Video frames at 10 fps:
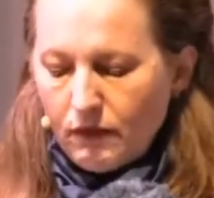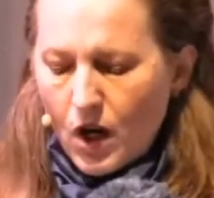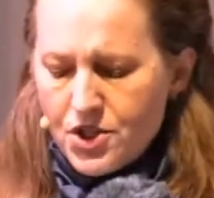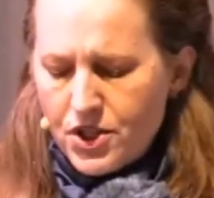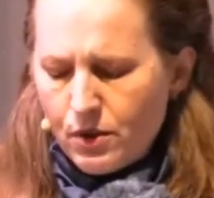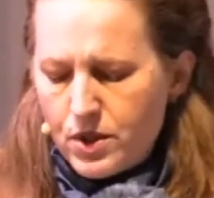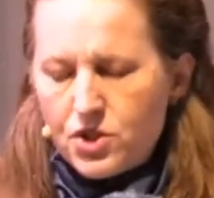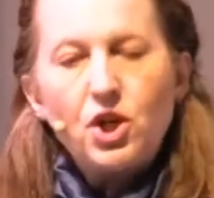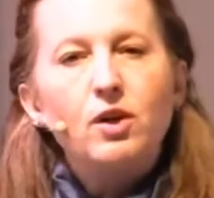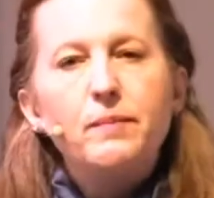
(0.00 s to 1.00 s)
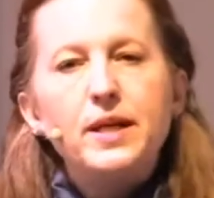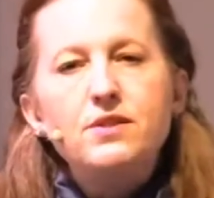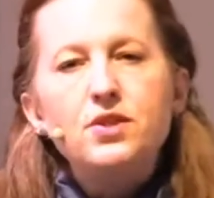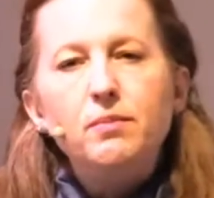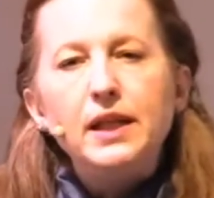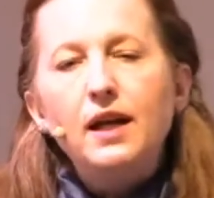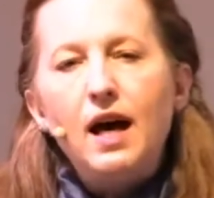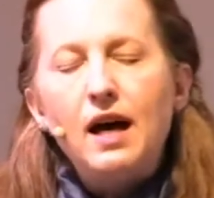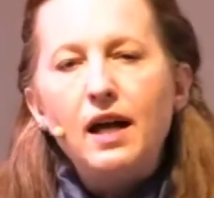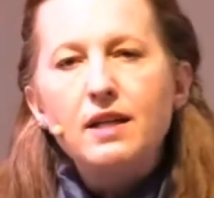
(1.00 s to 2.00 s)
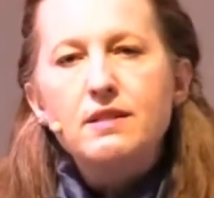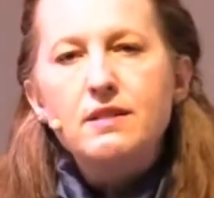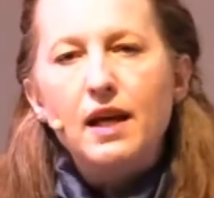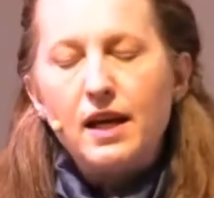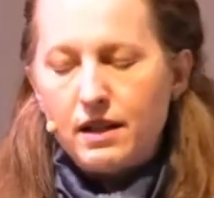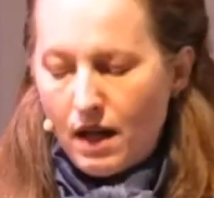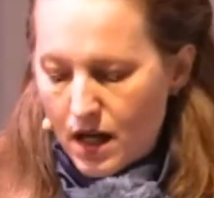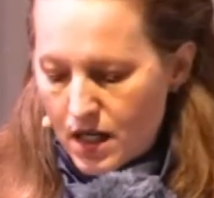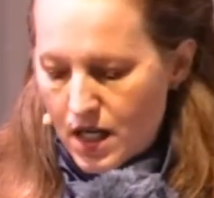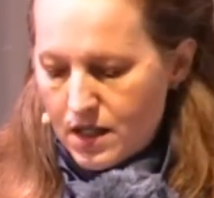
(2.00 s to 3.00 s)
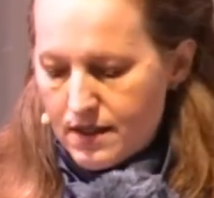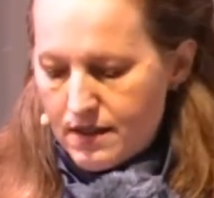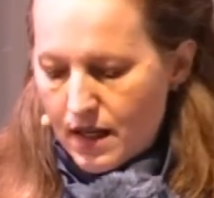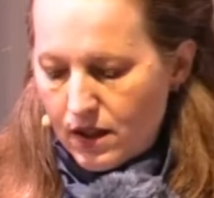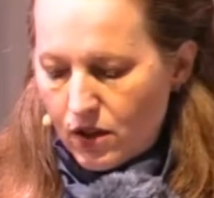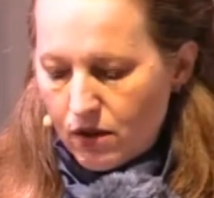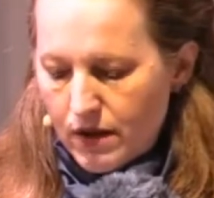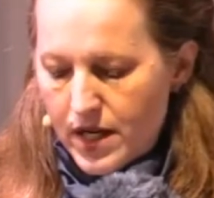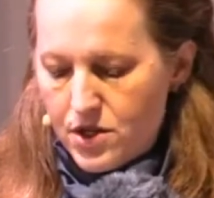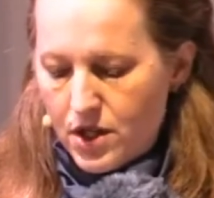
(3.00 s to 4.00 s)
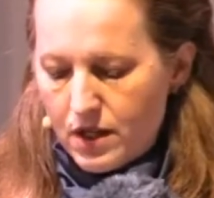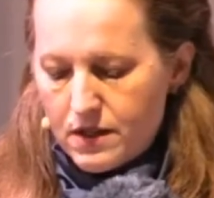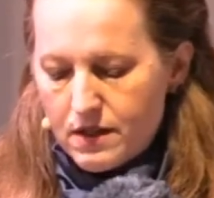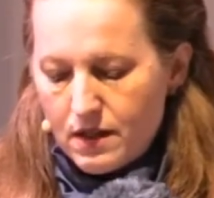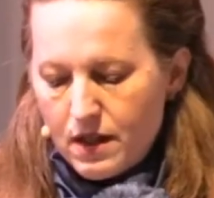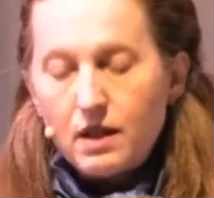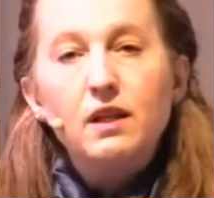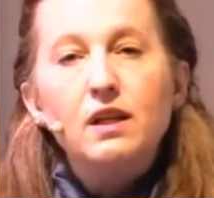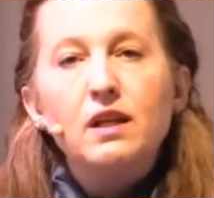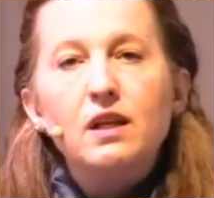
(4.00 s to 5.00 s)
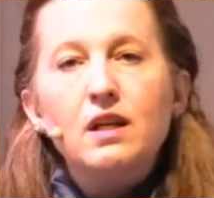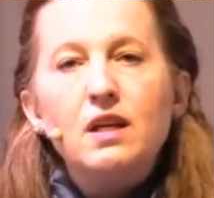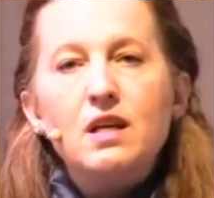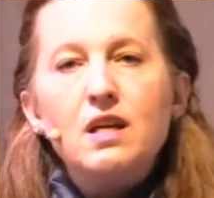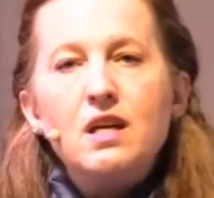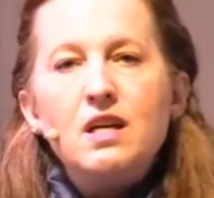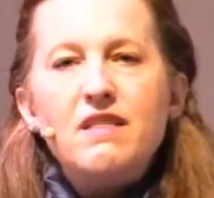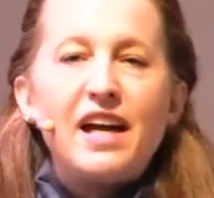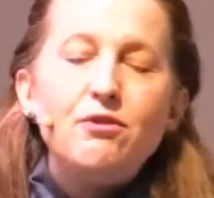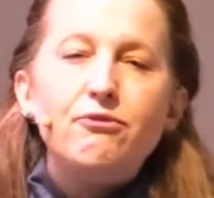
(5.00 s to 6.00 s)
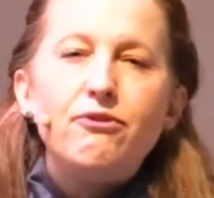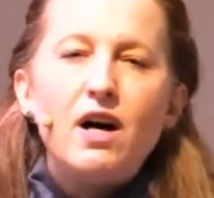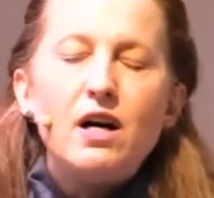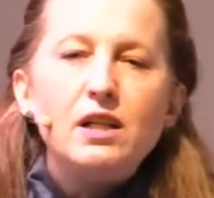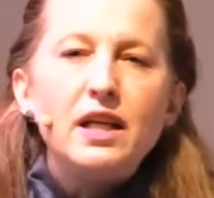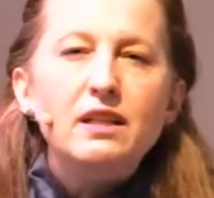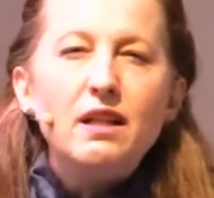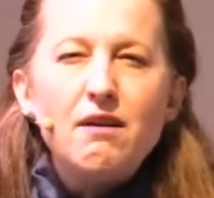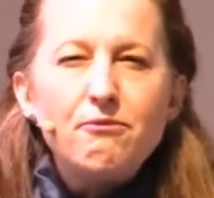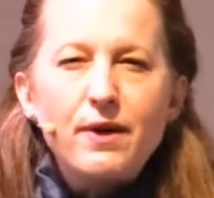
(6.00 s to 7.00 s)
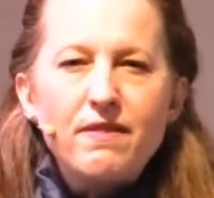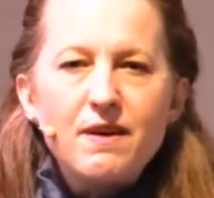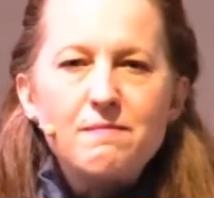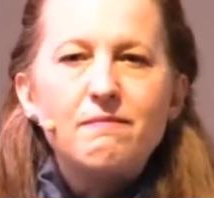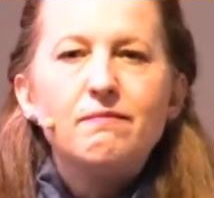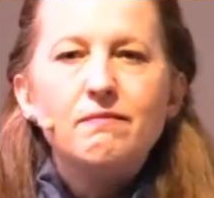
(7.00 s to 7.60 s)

are so determined to be kind and honest and courageous that you fall in love with them,